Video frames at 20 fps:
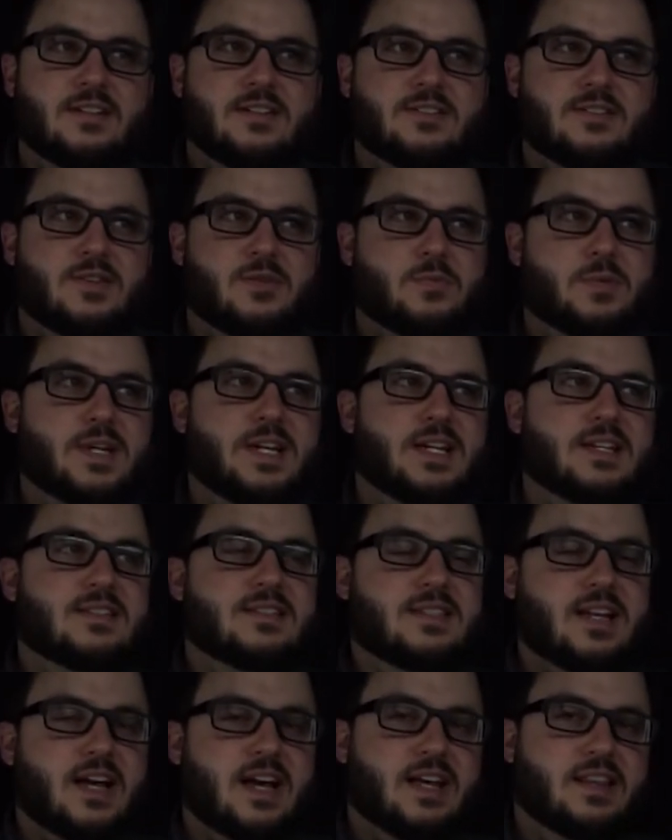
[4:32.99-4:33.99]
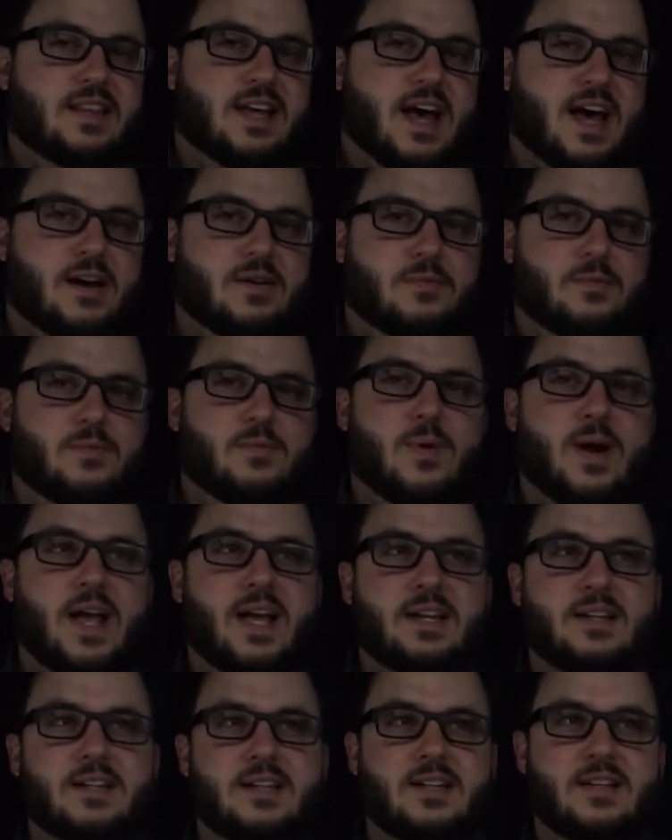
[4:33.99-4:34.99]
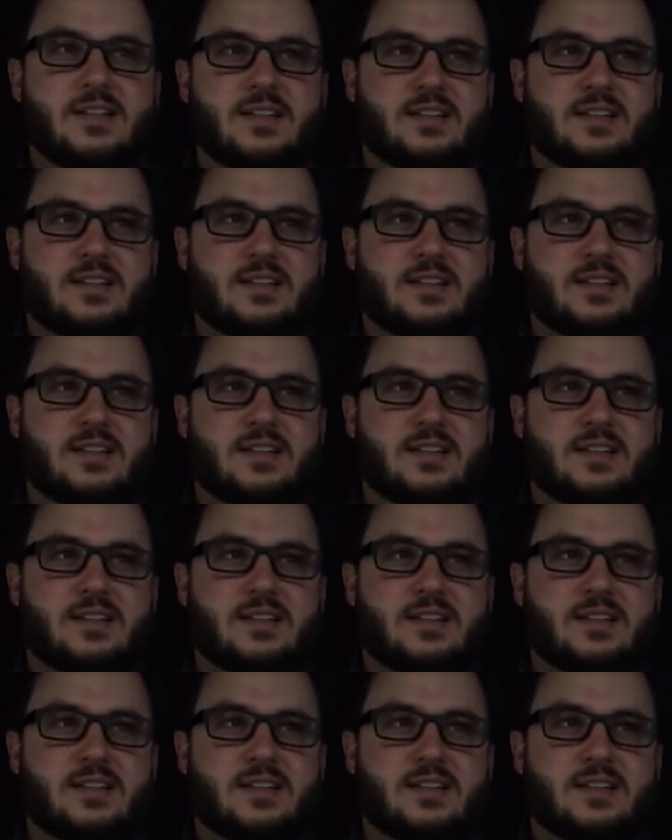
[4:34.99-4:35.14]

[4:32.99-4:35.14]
So we could say that when